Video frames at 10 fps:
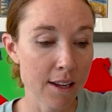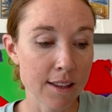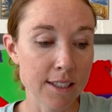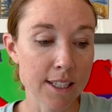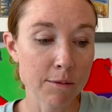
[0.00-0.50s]

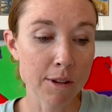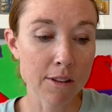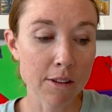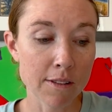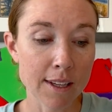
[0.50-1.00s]
The tin
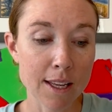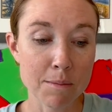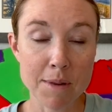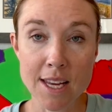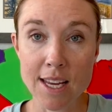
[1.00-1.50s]
whistles
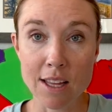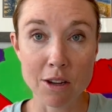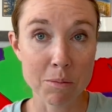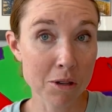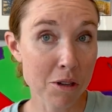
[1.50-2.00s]
can be
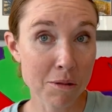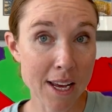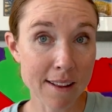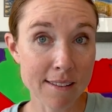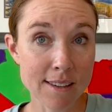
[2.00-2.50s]
either put
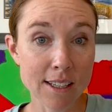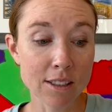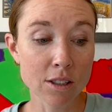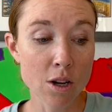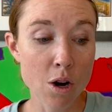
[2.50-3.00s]
away
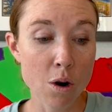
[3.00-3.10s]
still,